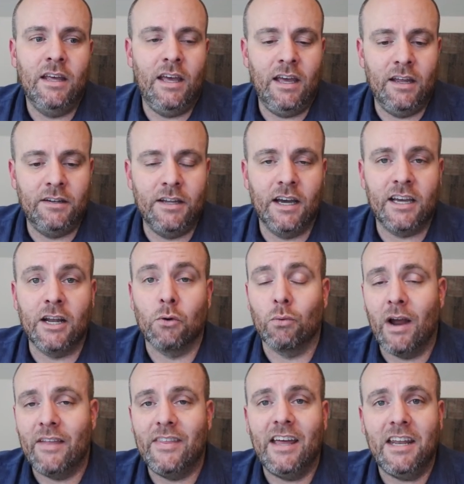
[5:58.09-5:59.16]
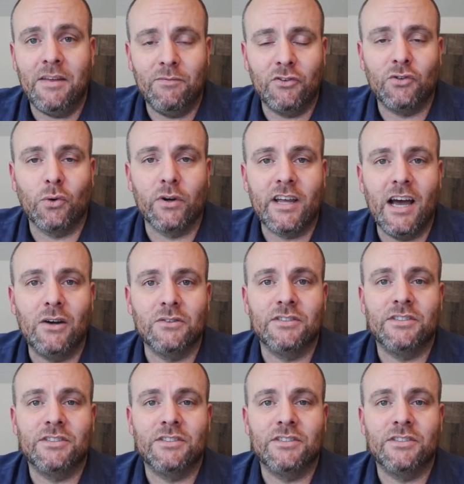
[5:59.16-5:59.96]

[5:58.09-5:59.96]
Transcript: and kind of ride that inventory out